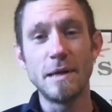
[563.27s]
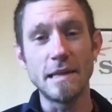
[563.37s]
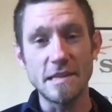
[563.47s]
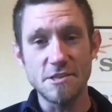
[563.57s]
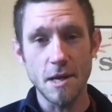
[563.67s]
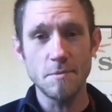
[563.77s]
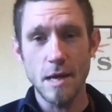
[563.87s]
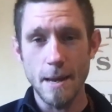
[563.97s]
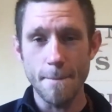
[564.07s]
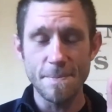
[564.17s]
But at the same
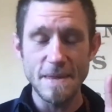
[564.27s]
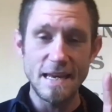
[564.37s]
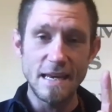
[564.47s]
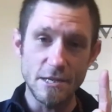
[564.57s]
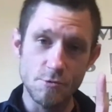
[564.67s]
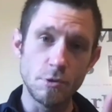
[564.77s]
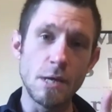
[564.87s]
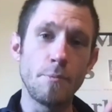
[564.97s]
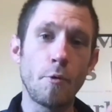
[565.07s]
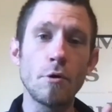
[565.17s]
time, it's
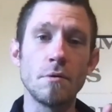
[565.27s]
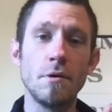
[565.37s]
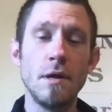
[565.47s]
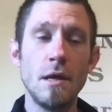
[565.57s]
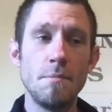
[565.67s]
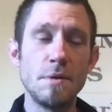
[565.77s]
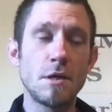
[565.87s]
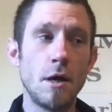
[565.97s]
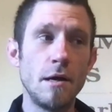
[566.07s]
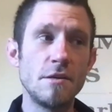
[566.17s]
really important
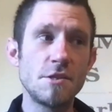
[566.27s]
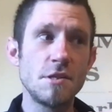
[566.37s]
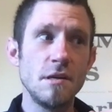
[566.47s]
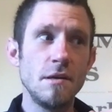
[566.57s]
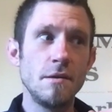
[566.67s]
because